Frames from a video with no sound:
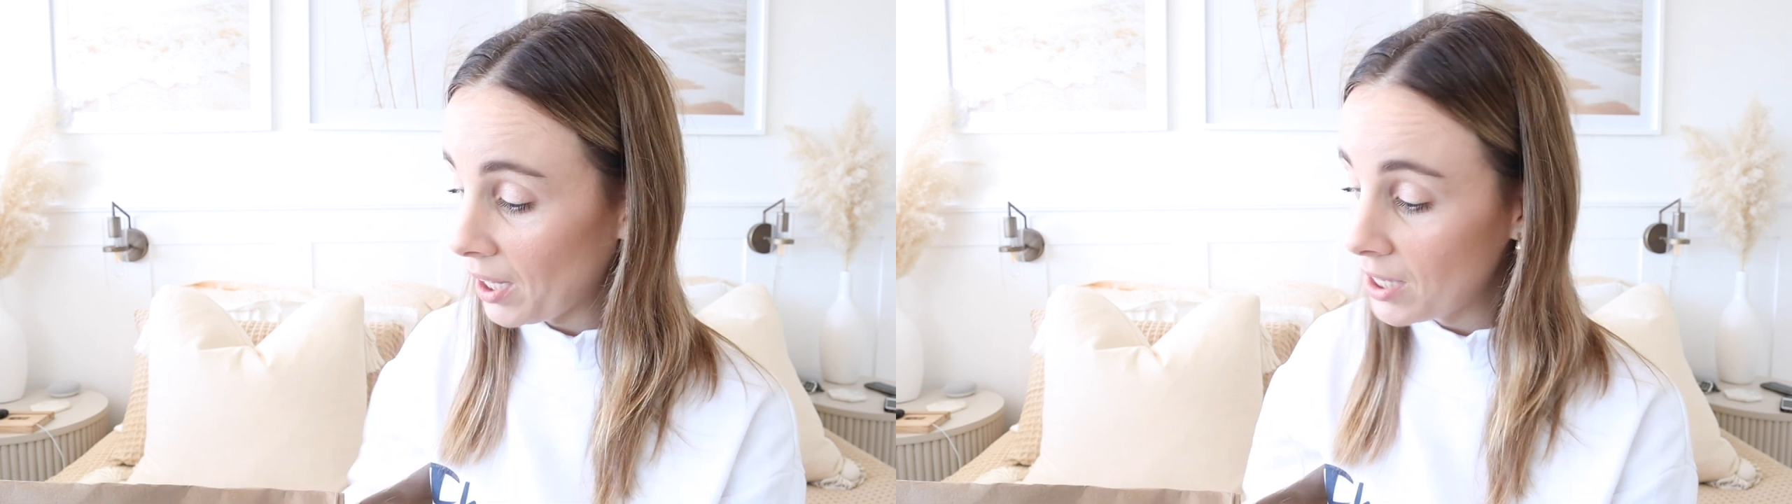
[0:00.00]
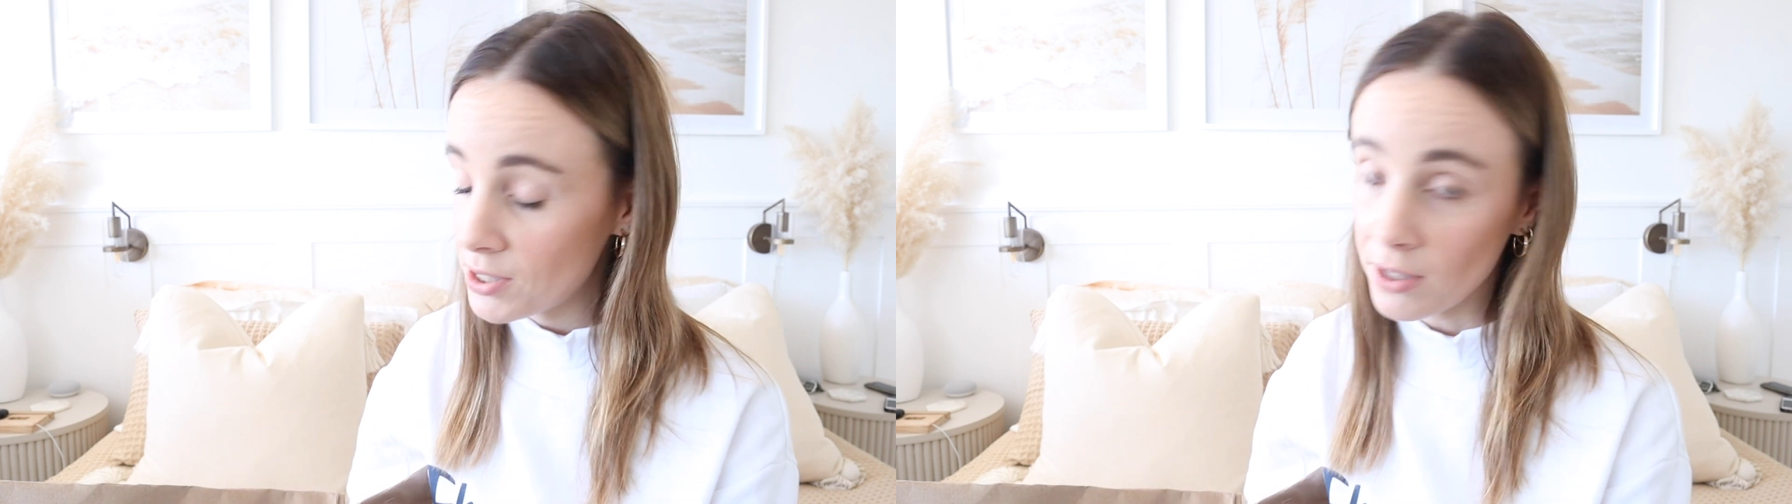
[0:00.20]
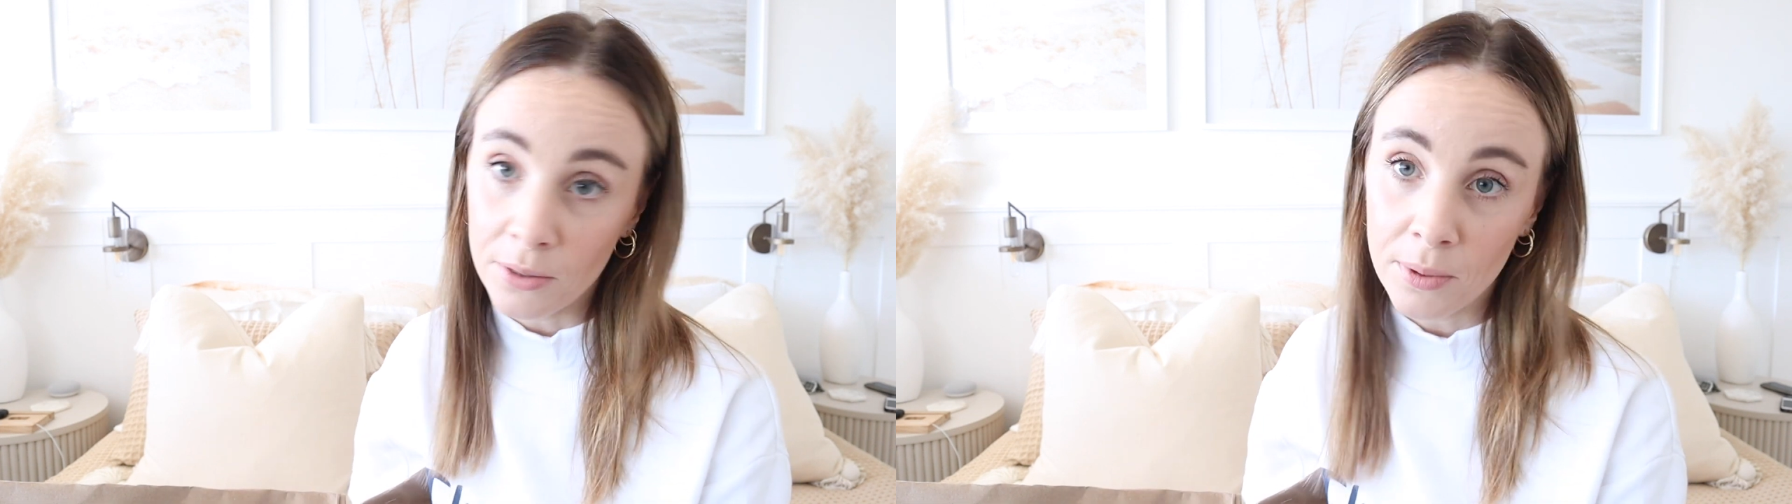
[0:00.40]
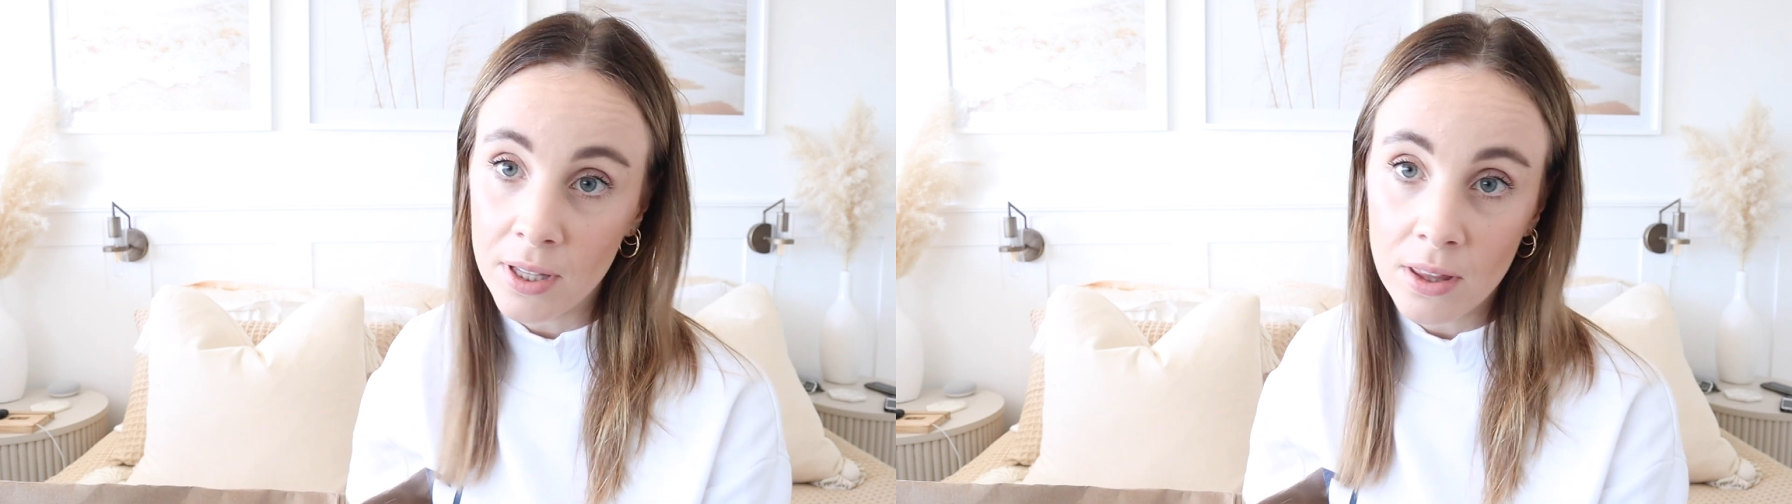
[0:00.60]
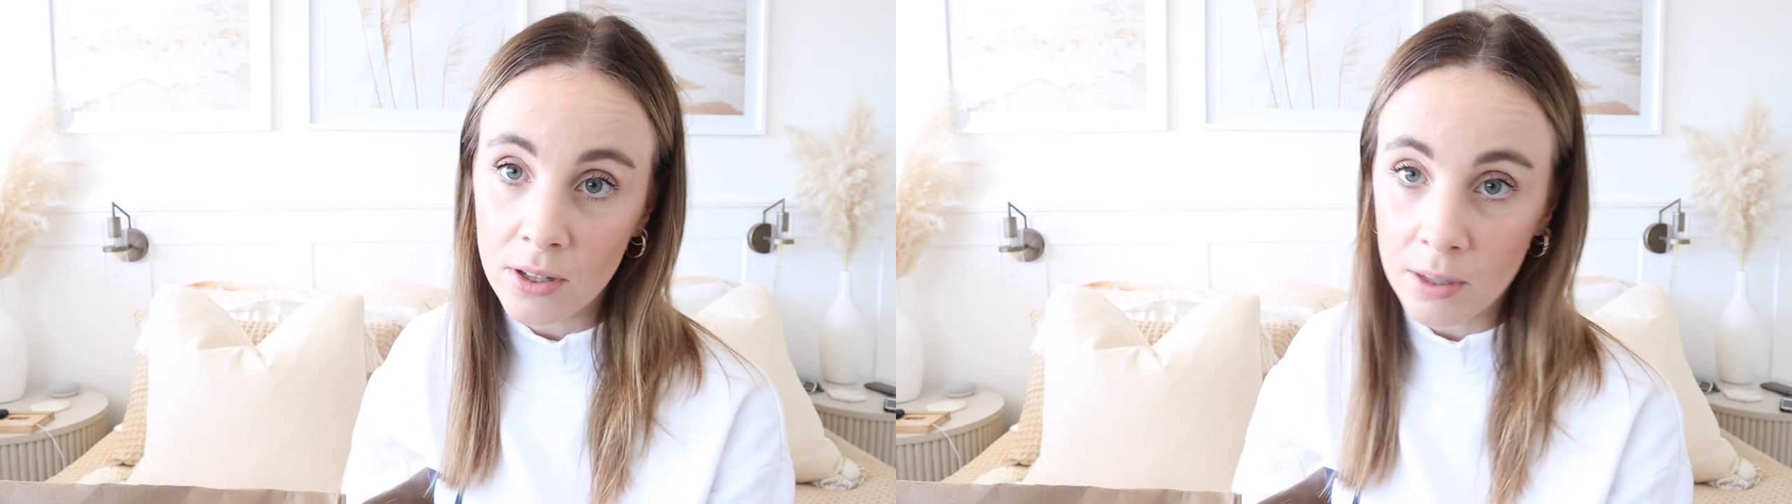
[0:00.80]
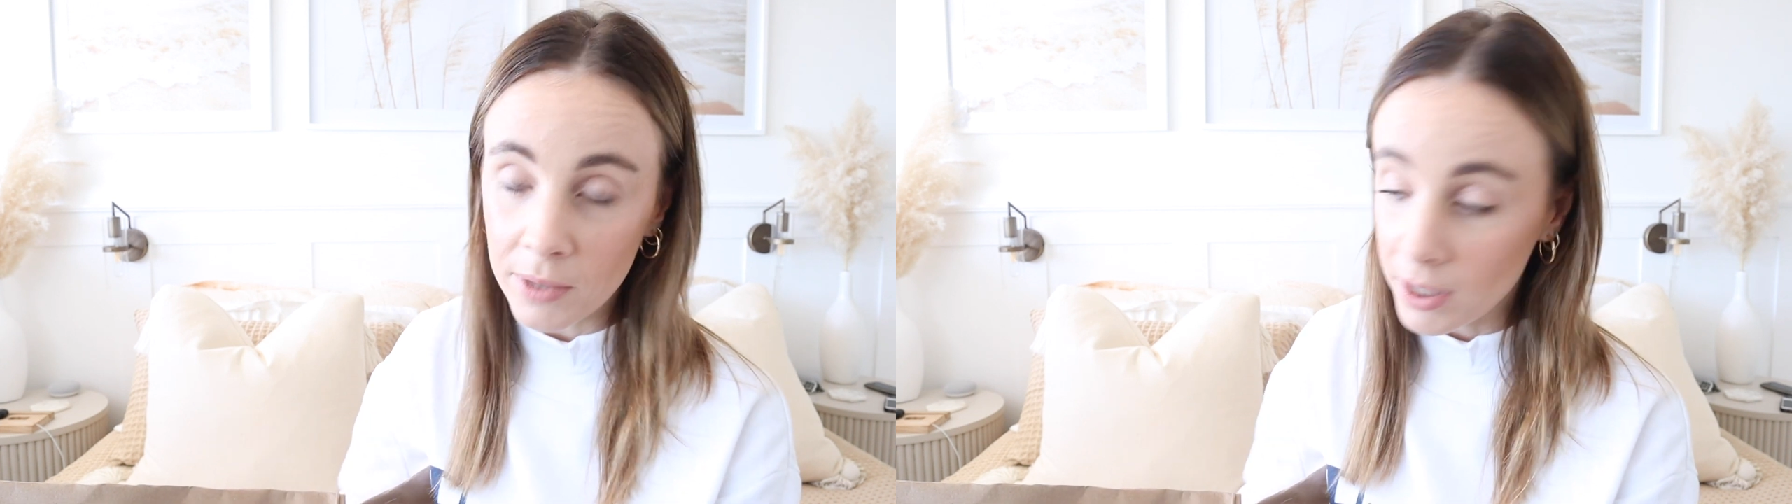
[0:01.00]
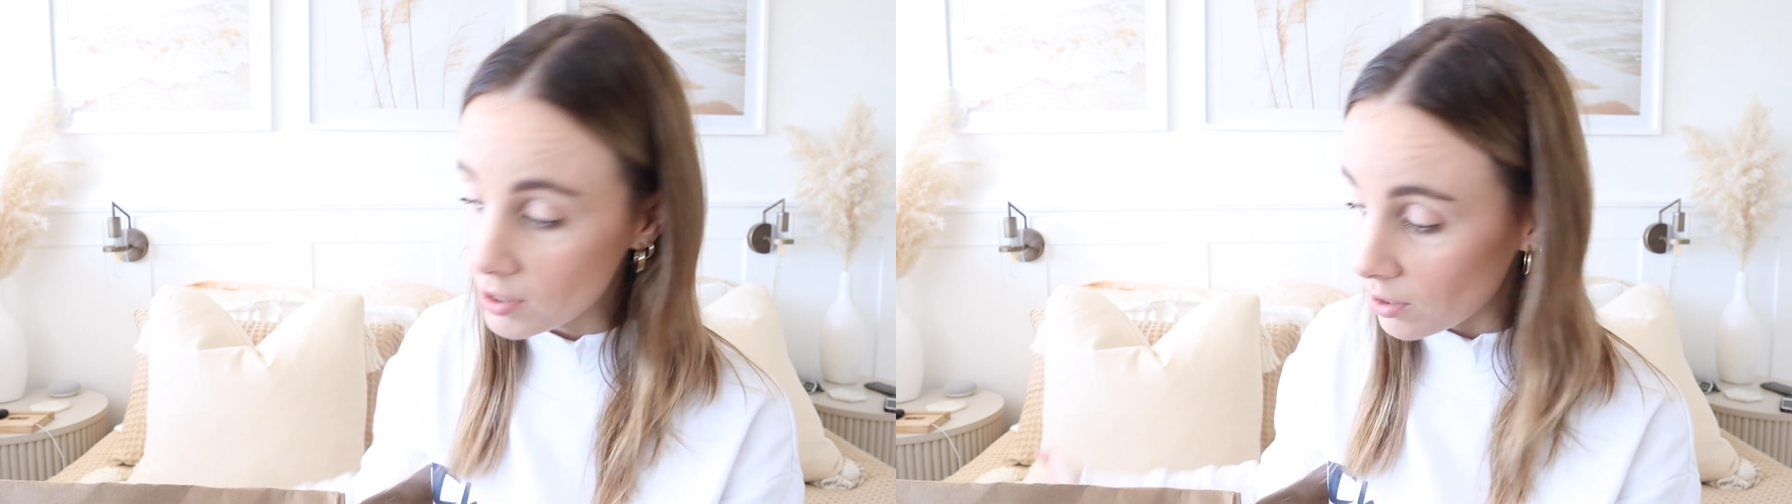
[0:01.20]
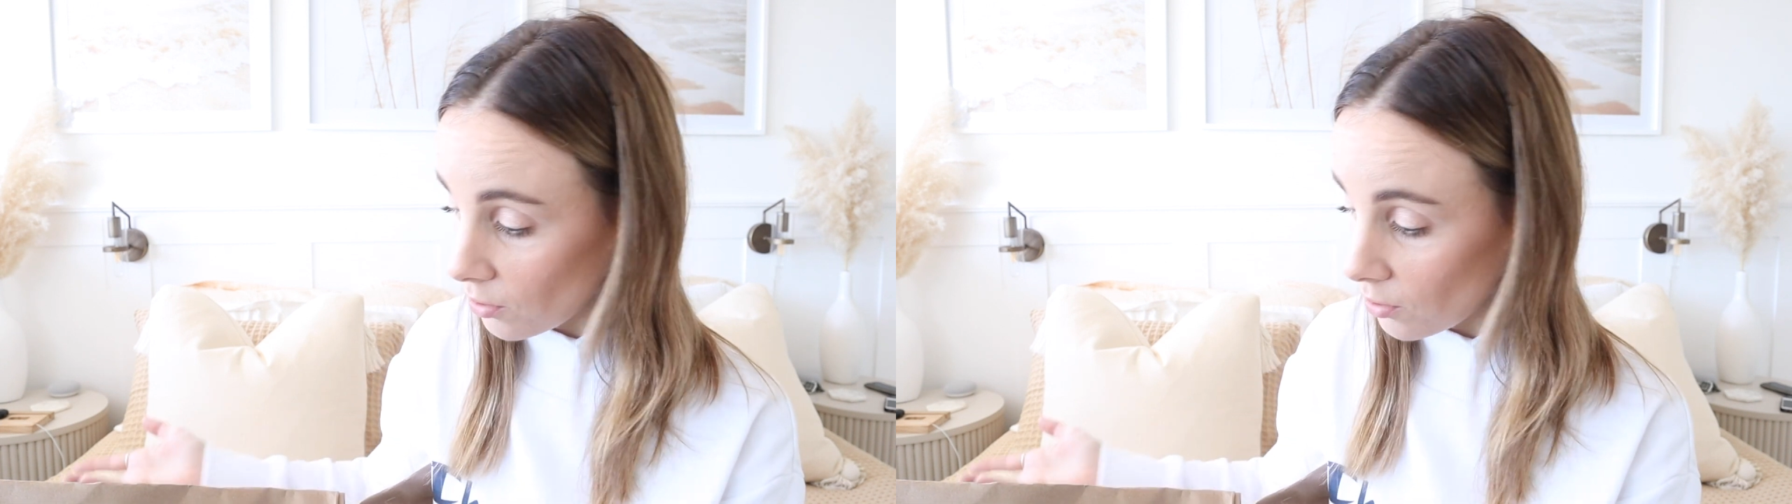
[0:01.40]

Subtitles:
So within 30 minutes I